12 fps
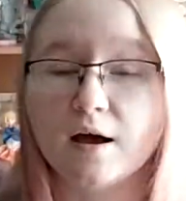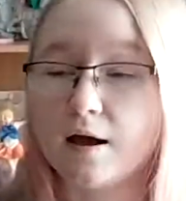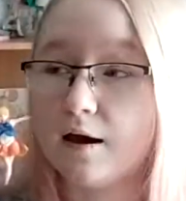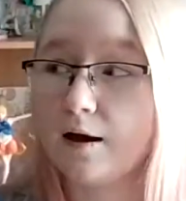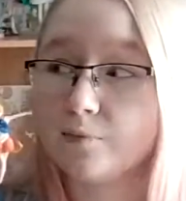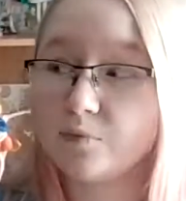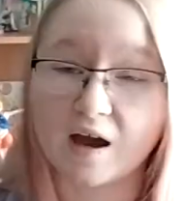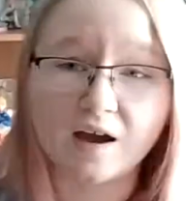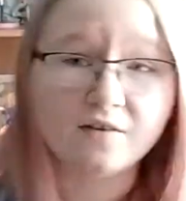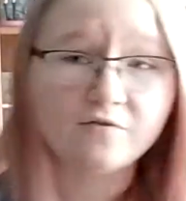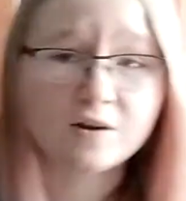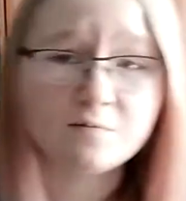
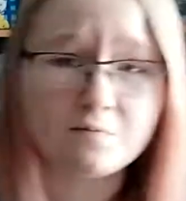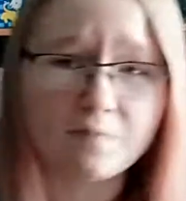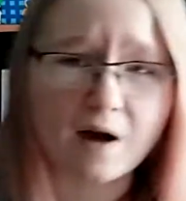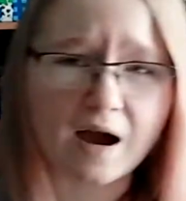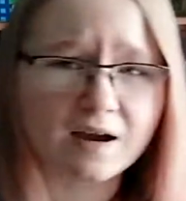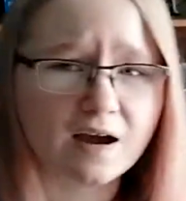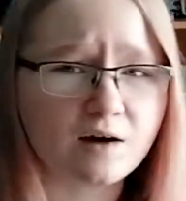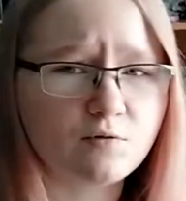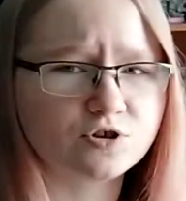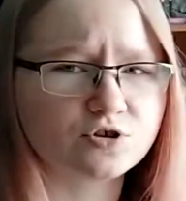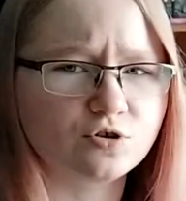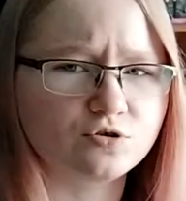I think manga
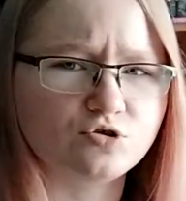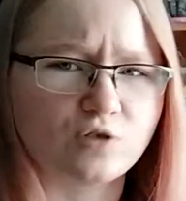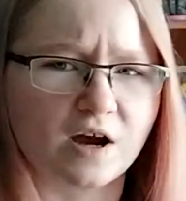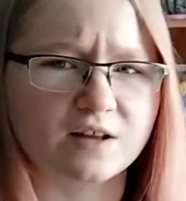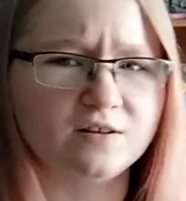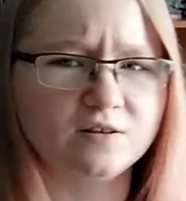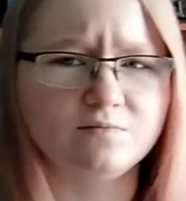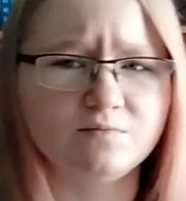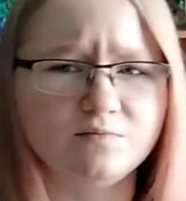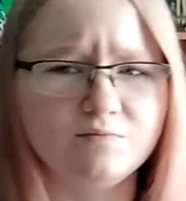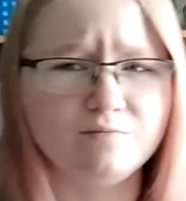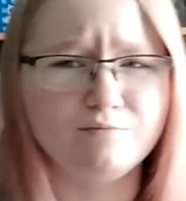was constructed
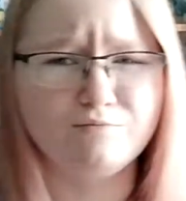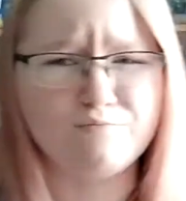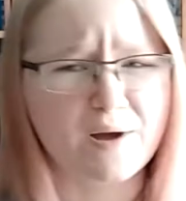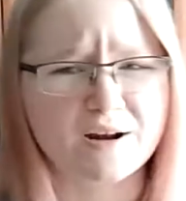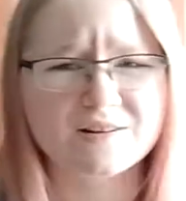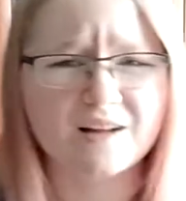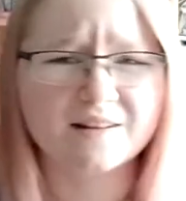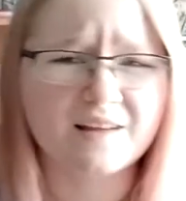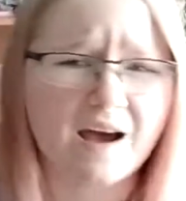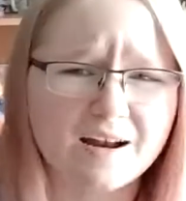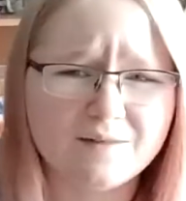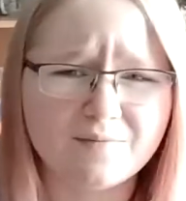better than
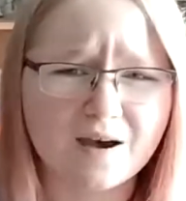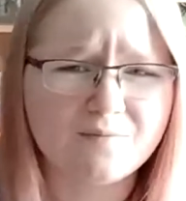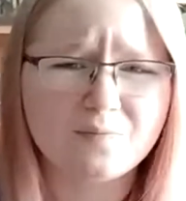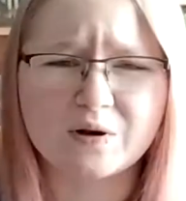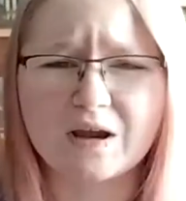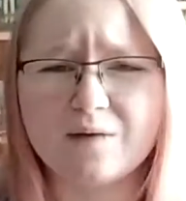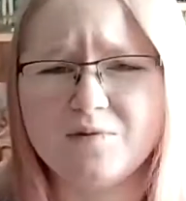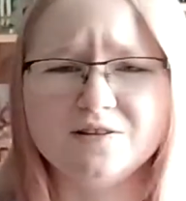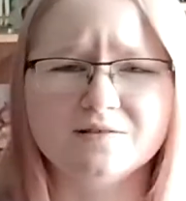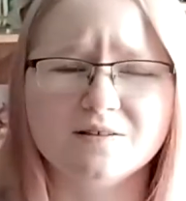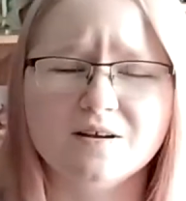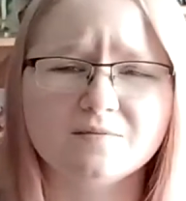the anime, but I
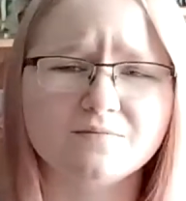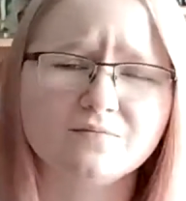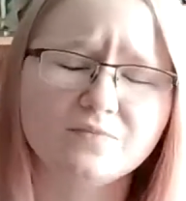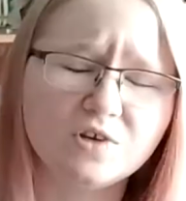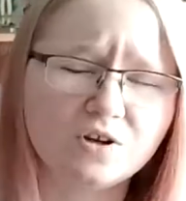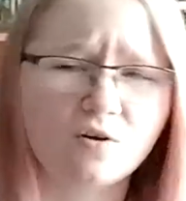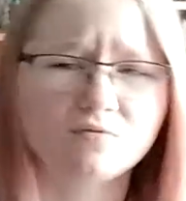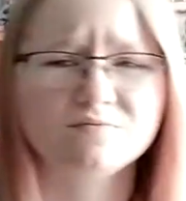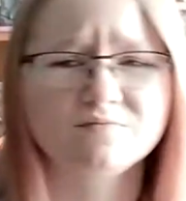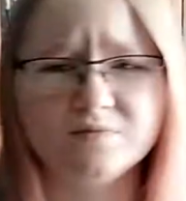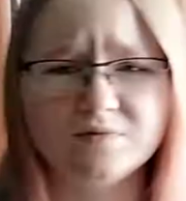mean, you know,